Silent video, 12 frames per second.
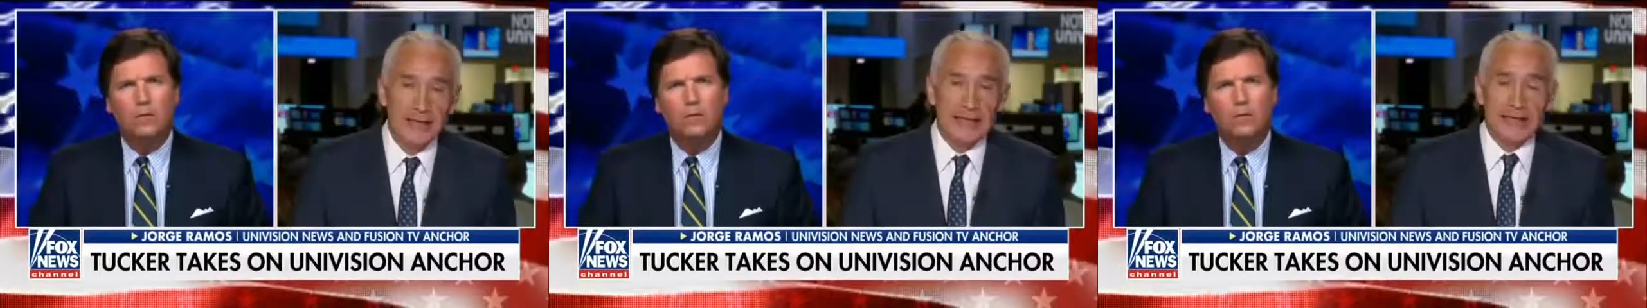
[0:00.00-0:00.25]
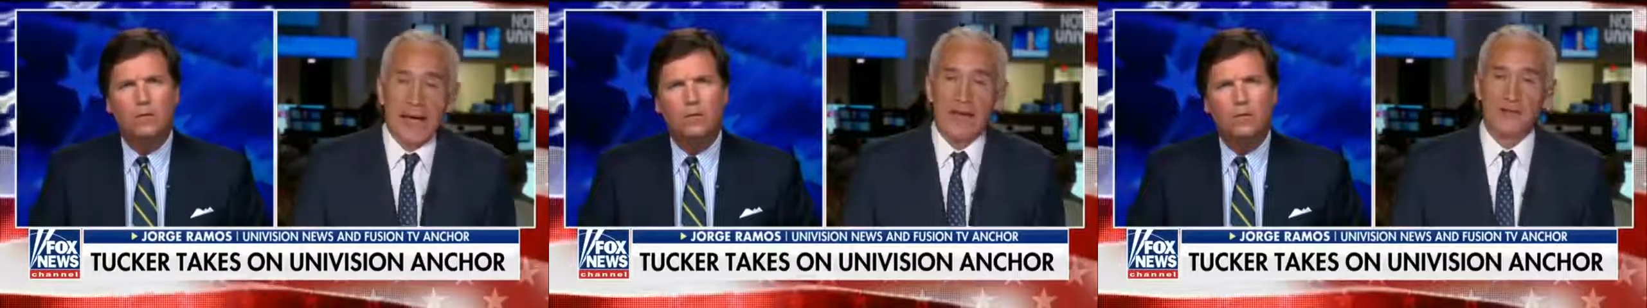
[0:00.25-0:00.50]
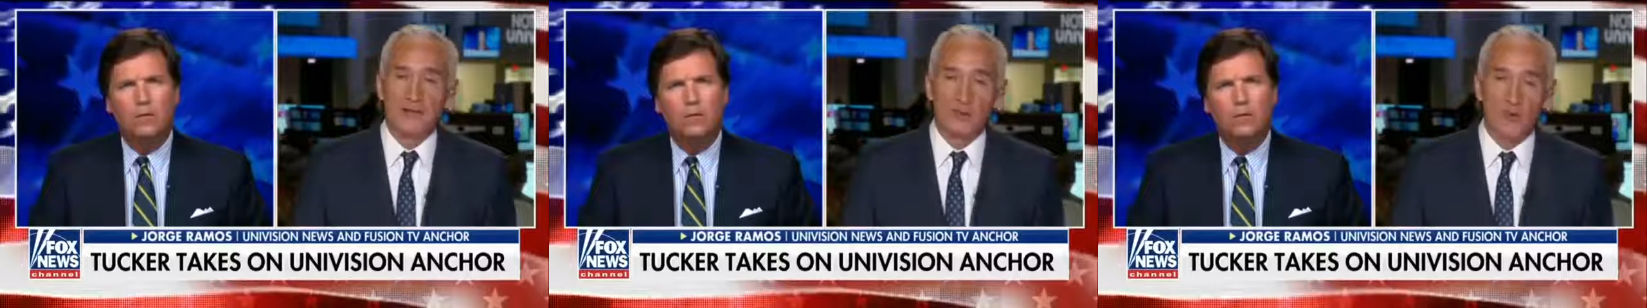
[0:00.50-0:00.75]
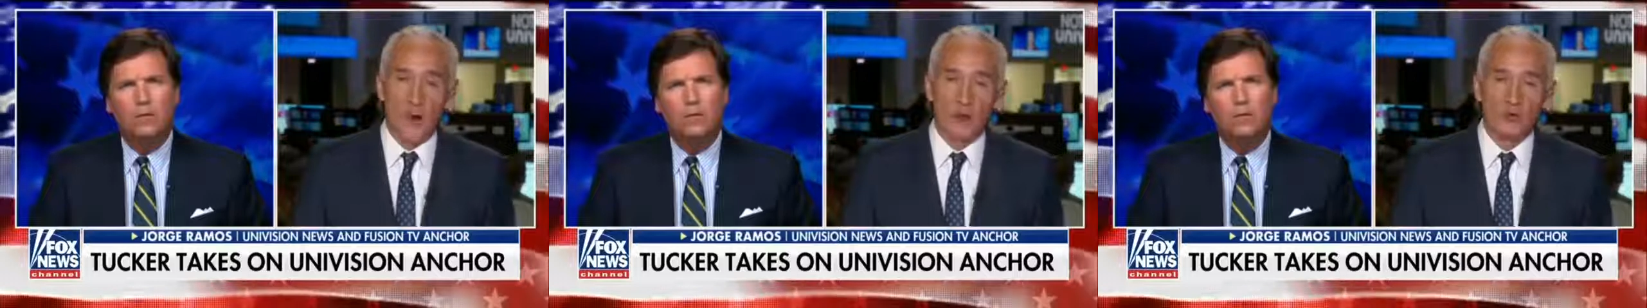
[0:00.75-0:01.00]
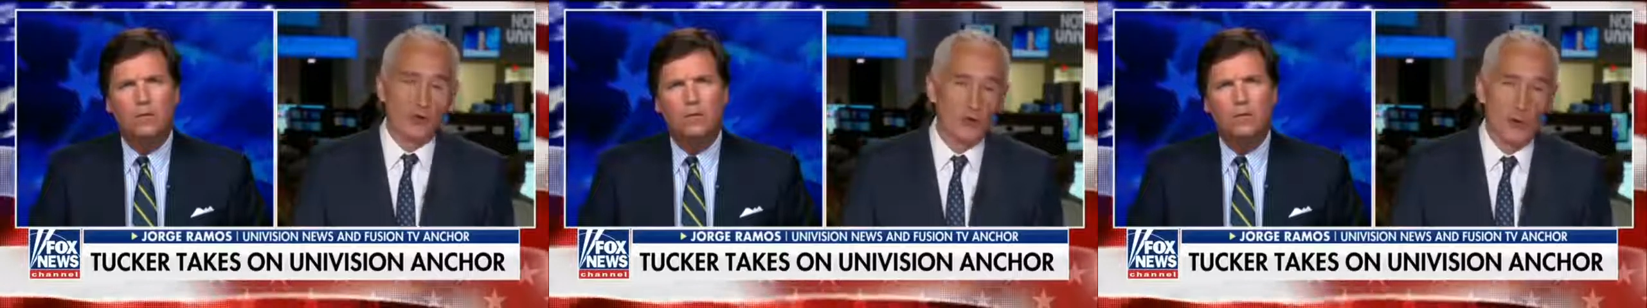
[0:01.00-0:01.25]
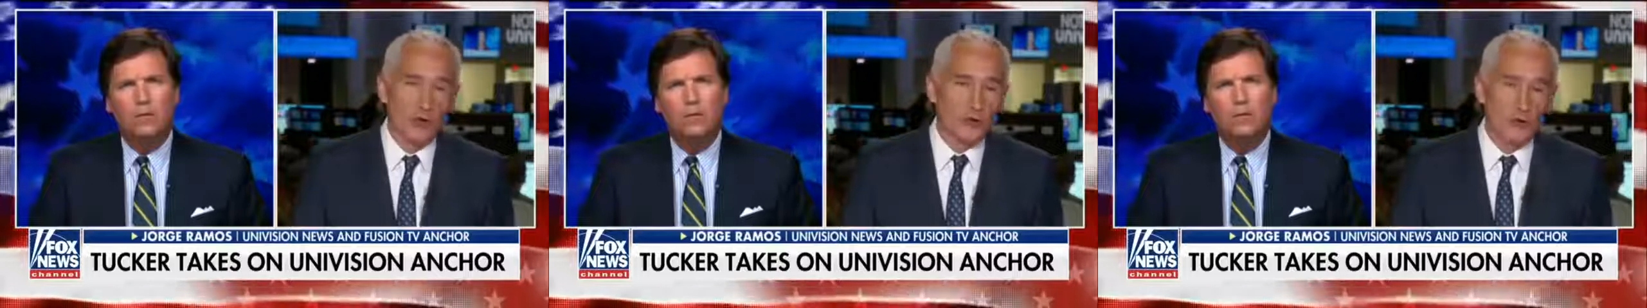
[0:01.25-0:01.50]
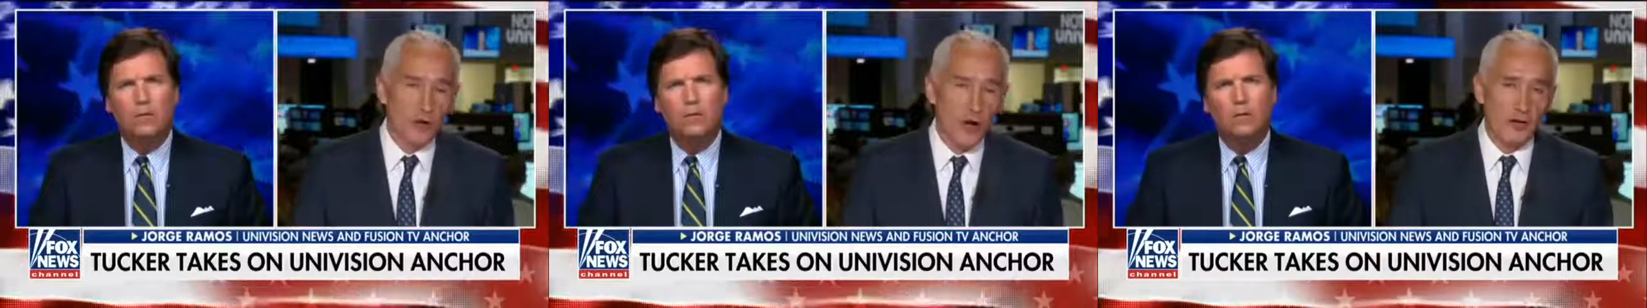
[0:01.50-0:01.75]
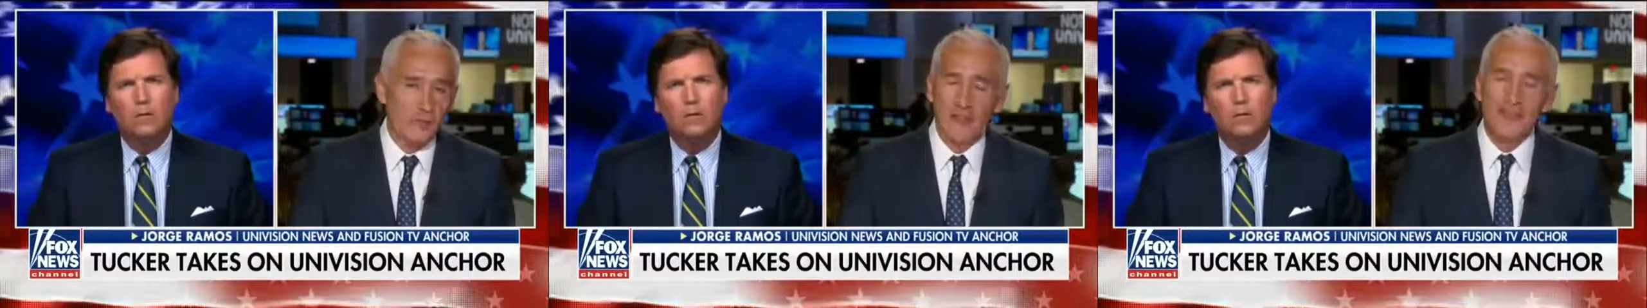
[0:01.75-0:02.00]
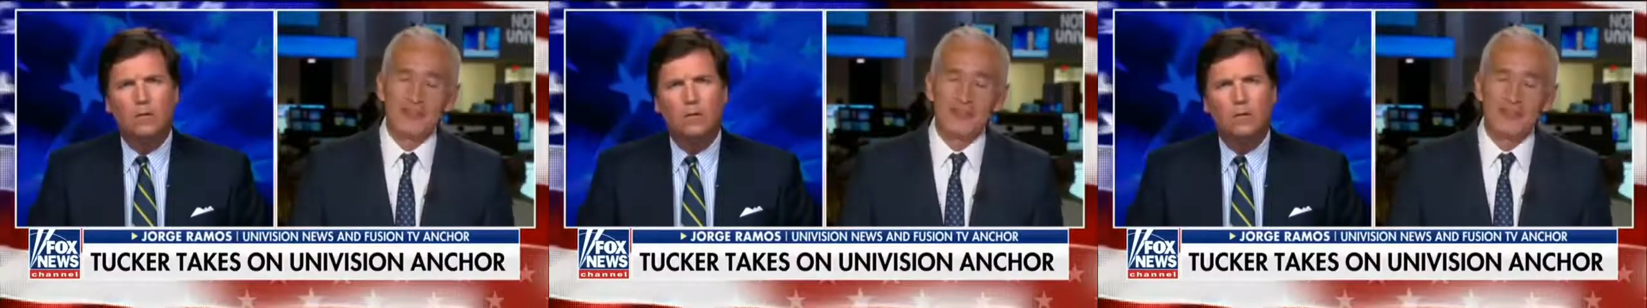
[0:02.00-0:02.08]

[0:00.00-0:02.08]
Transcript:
Speaker 1: in decades from now, to vote or not.